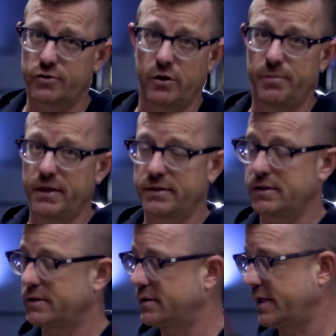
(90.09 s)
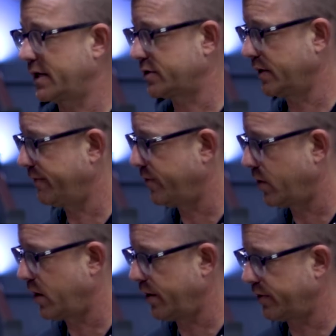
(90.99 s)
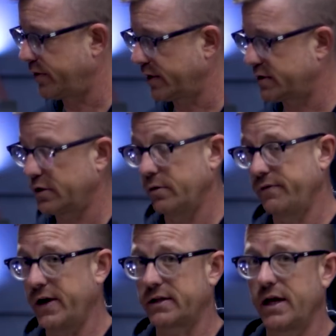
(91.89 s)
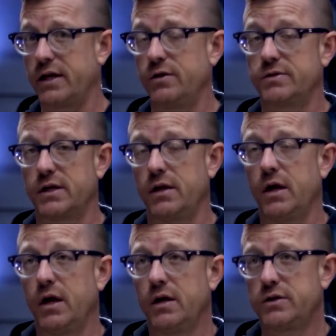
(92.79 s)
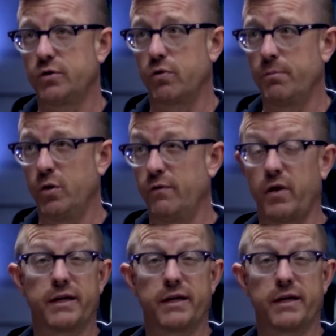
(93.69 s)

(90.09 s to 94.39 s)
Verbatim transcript: drill bits. This is actually for other things too. In fact, I use it to remove